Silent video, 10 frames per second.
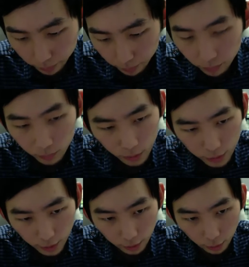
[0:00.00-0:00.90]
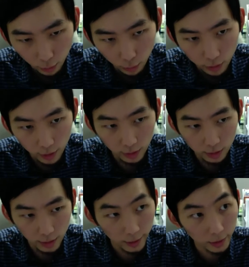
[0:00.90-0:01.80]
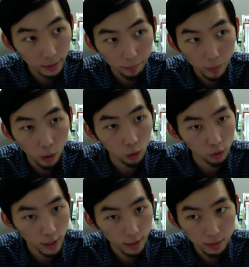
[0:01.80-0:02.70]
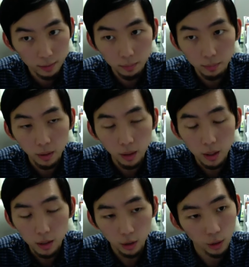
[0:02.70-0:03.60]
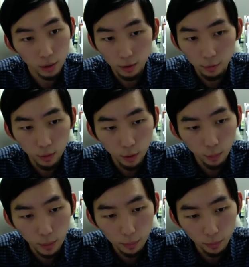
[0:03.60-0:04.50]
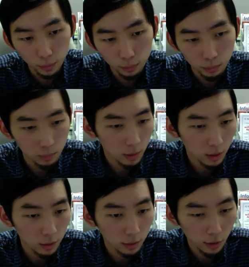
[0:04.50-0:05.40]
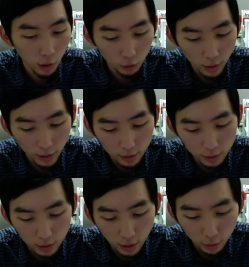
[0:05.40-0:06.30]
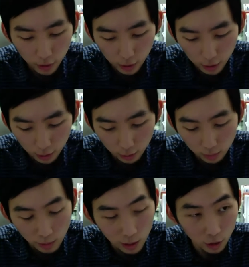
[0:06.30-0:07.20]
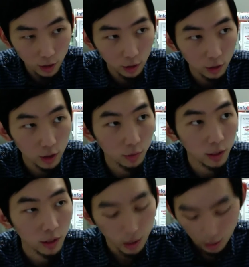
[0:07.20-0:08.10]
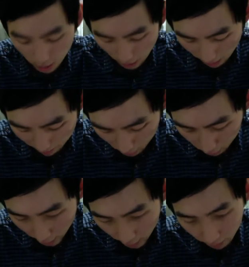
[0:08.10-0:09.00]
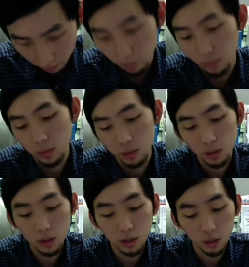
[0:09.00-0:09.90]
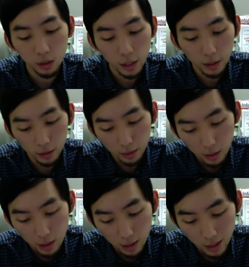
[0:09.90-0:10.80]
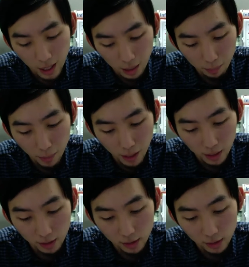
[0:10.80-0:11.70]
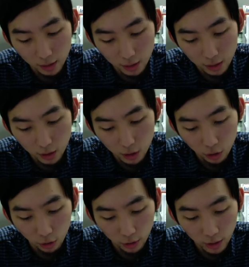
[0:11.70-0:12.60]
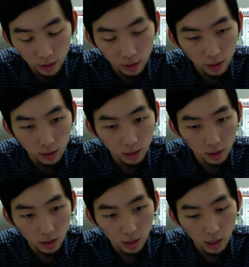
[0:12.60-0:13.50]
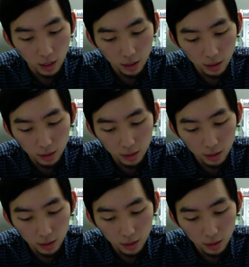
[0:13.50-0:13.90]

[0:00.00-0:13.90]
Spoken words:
This includes things like whole grain. So even though people think whole grain's healthy, I should eat lots of it, whole grain is still like a carb and is sugary, and